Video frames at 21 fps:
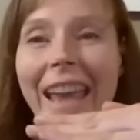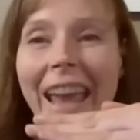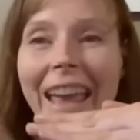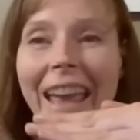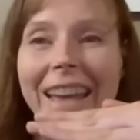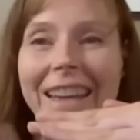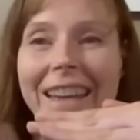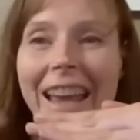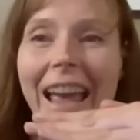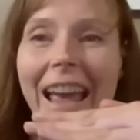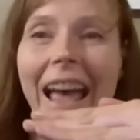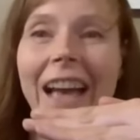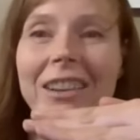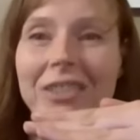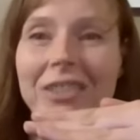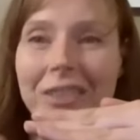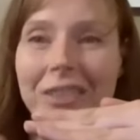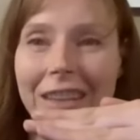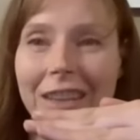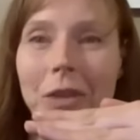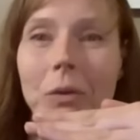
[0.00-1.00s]
can't
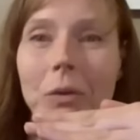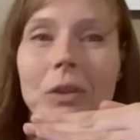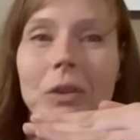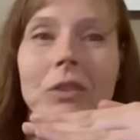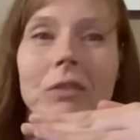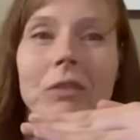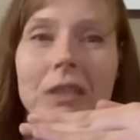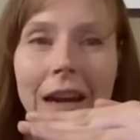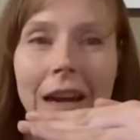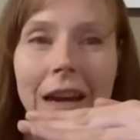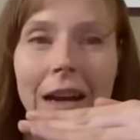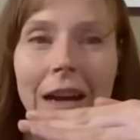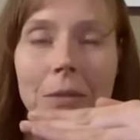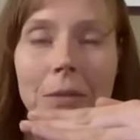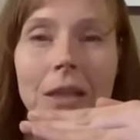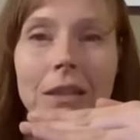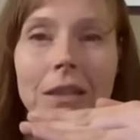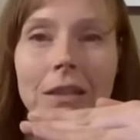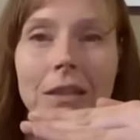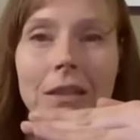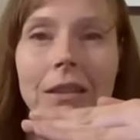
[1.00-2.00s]
actually go into
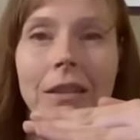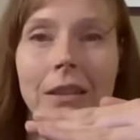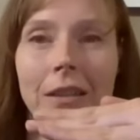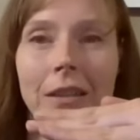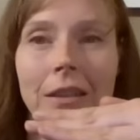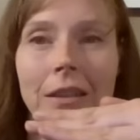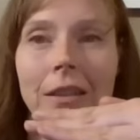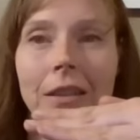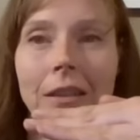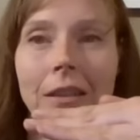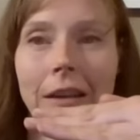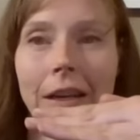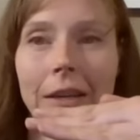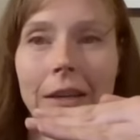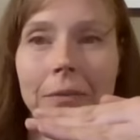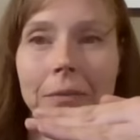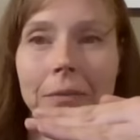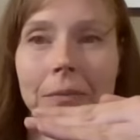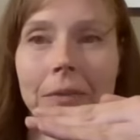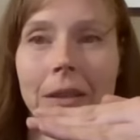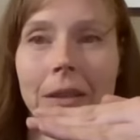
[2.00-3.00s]
retirement
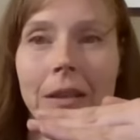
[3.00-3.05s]
right